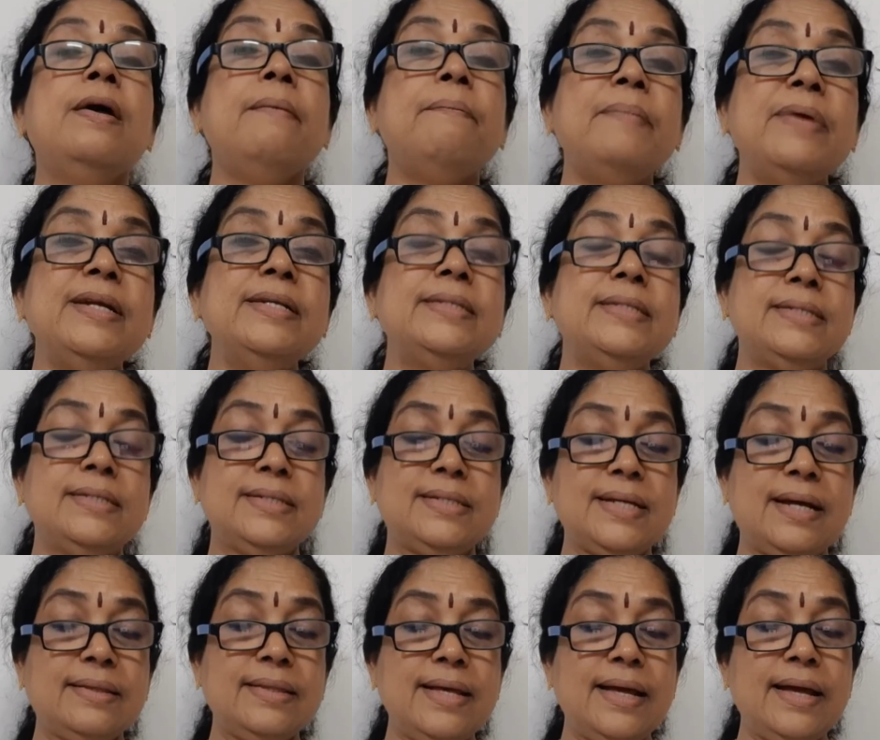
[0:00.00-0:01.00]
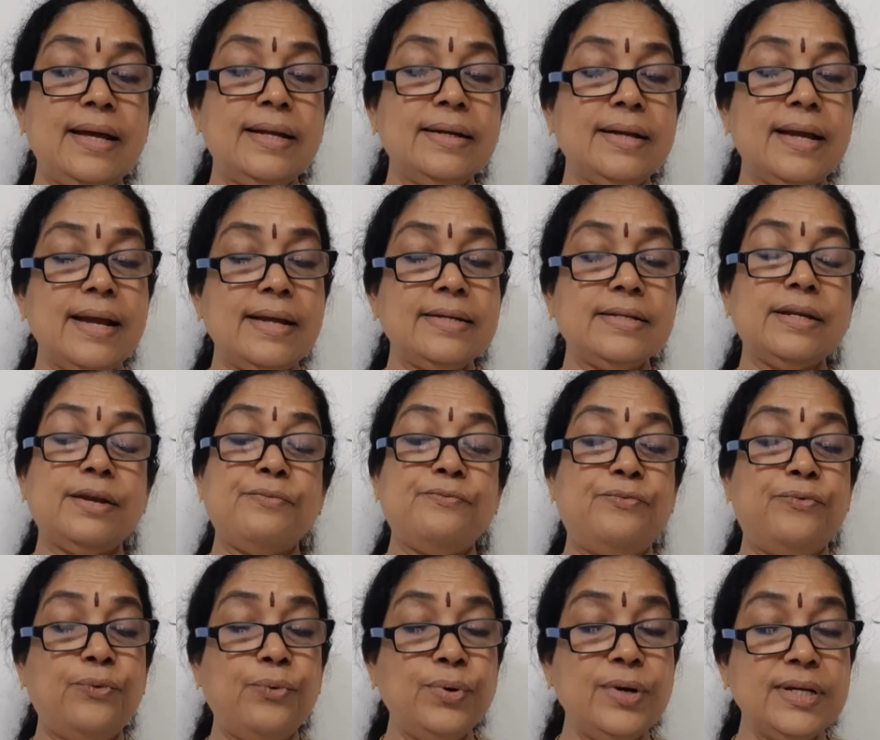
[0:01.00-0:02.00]
Medicines are there, catering,
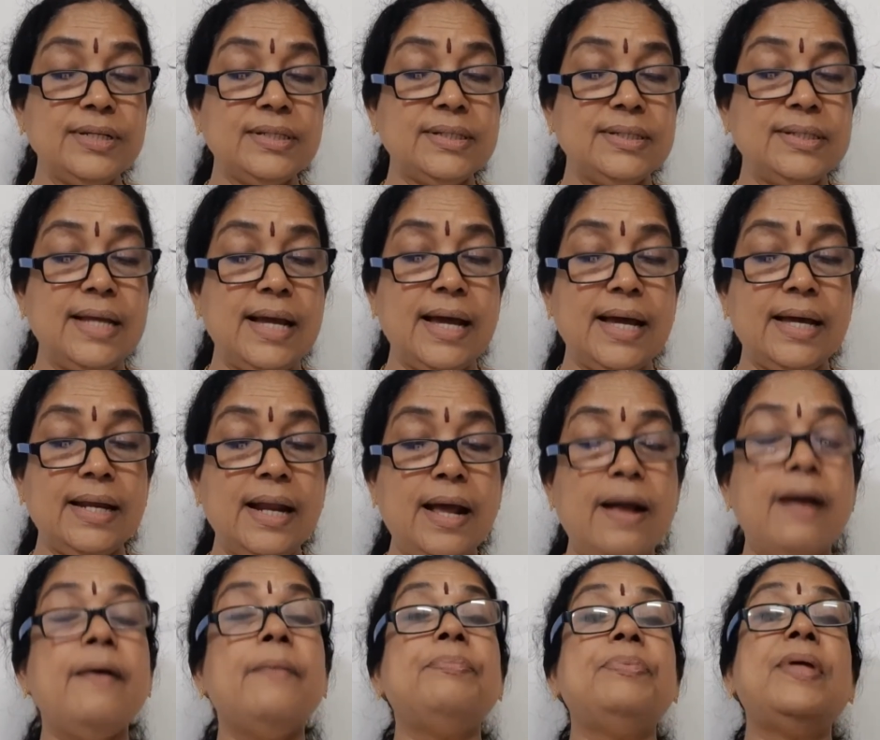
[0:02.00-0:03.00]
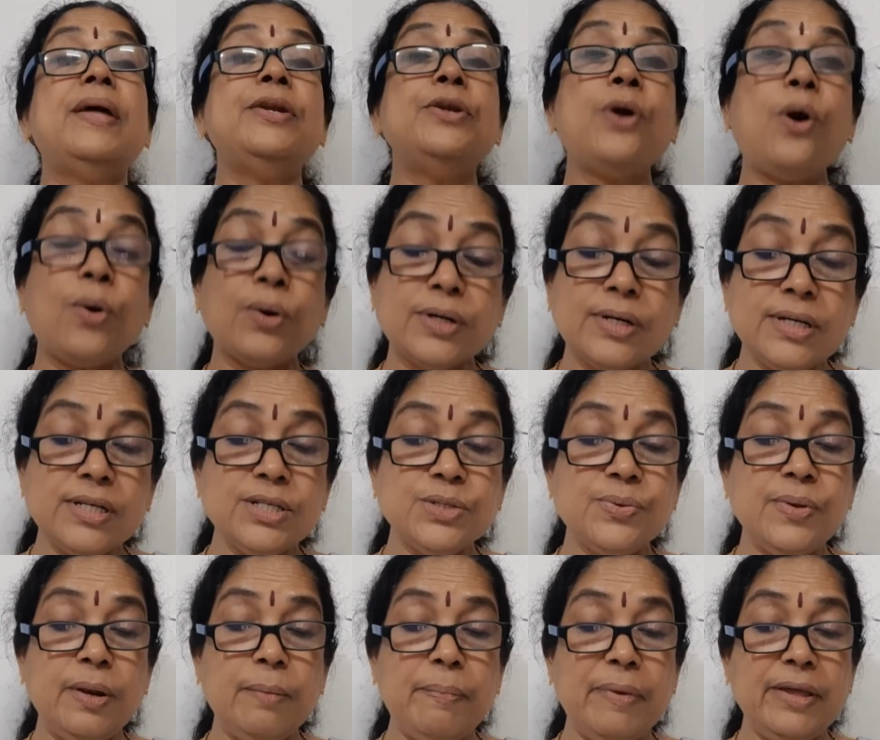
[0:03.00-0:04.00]
food is there, then doctors
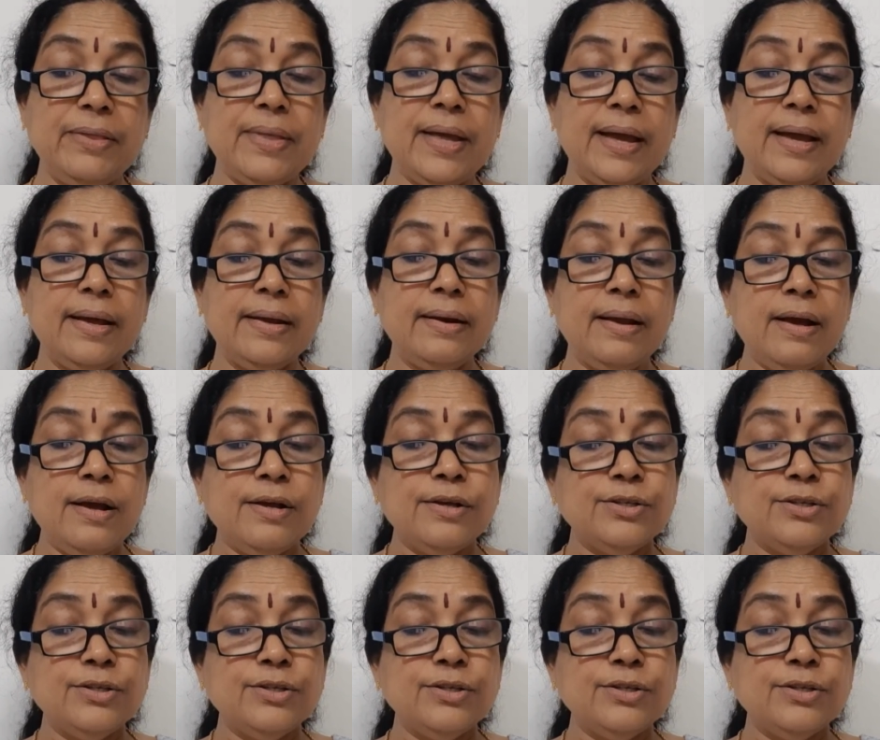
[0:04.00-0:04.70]
will be there.